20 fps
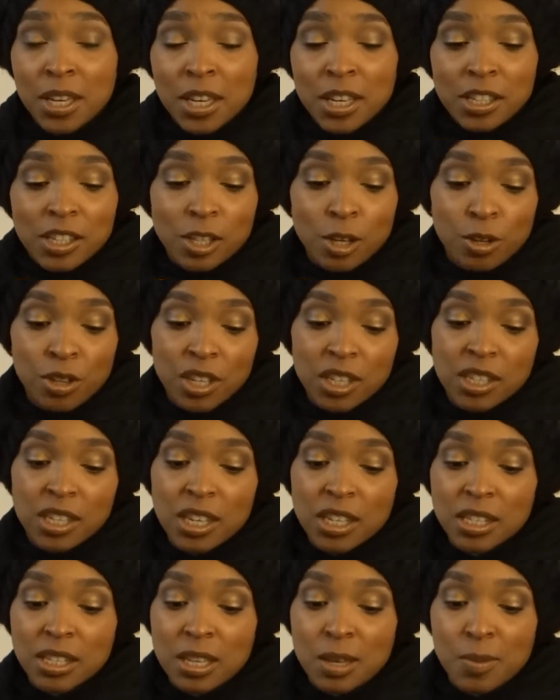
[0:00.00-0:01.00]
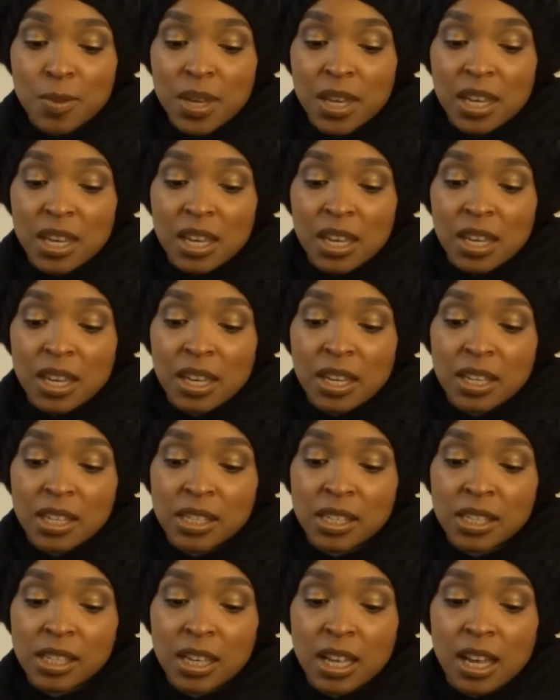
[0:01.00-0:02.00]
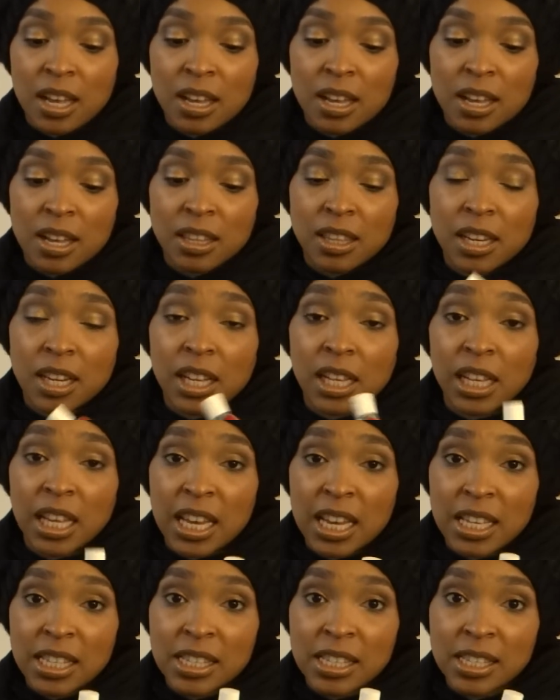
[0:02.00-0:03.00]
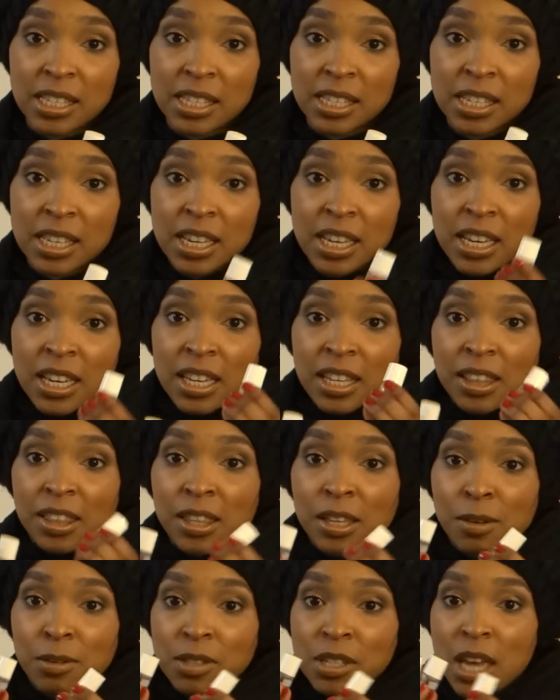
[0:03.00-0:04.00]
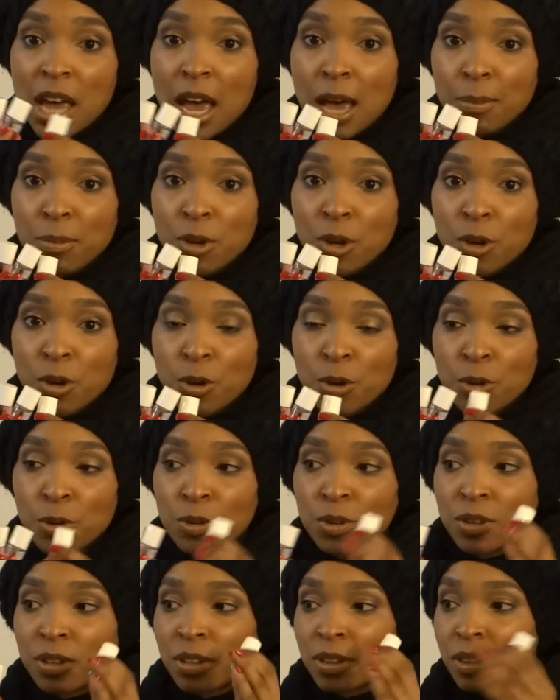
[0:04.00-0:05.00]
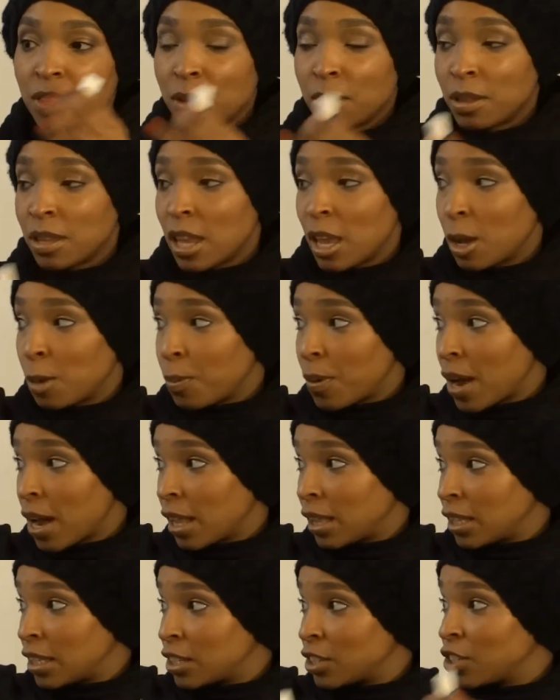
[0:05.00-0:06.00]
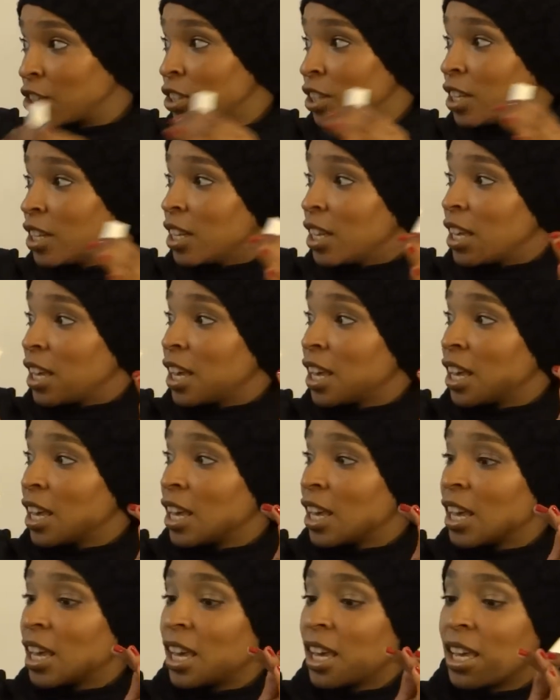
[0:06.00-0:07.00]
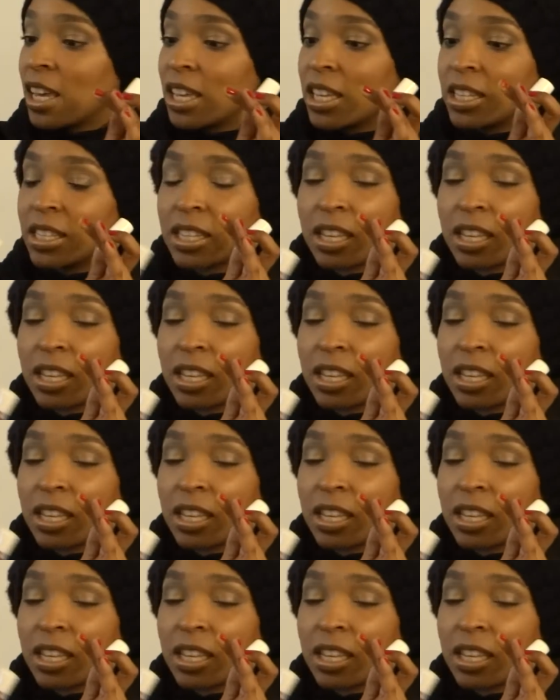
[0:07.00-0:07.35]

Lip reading: So the system is the cleanse, the top coat, the nail polish, and